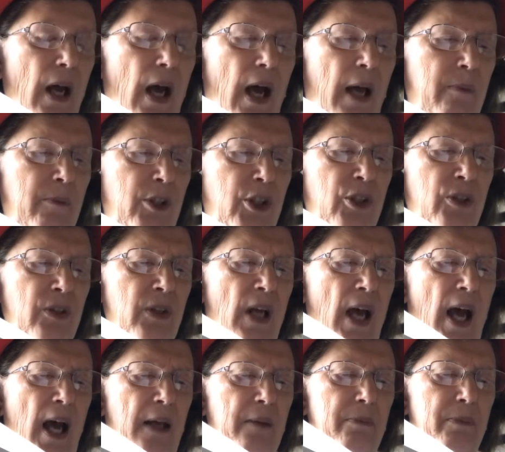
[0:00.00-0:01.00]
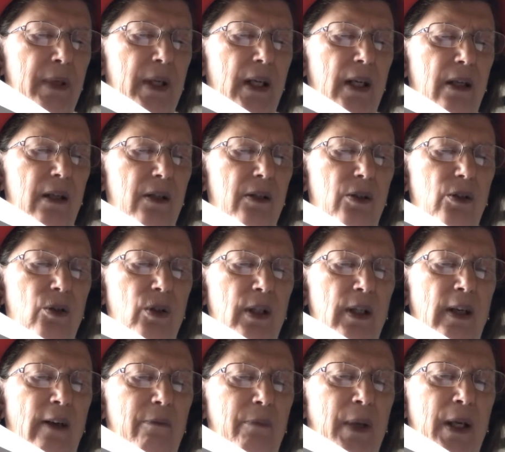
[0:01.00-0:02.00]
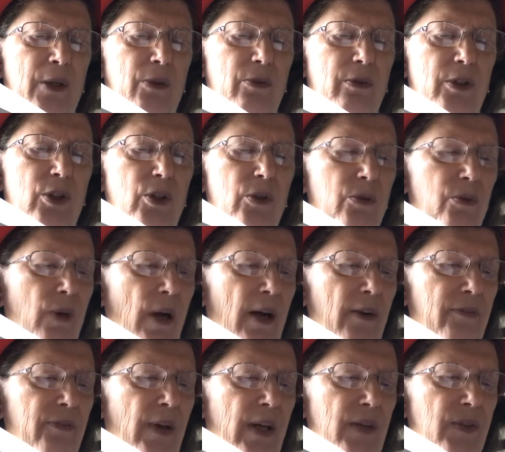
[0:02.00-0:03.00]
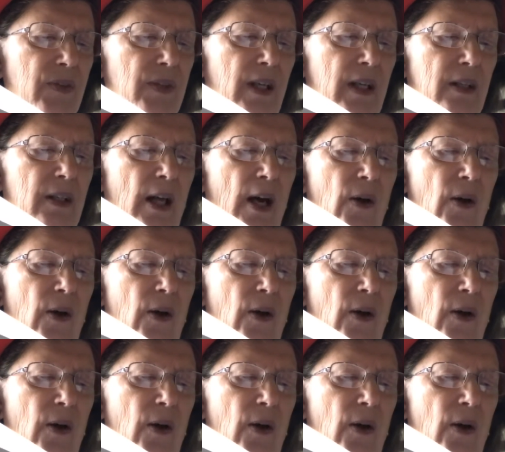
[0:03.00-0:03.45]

I'm sure not, but it couldn't have been too rough, I said.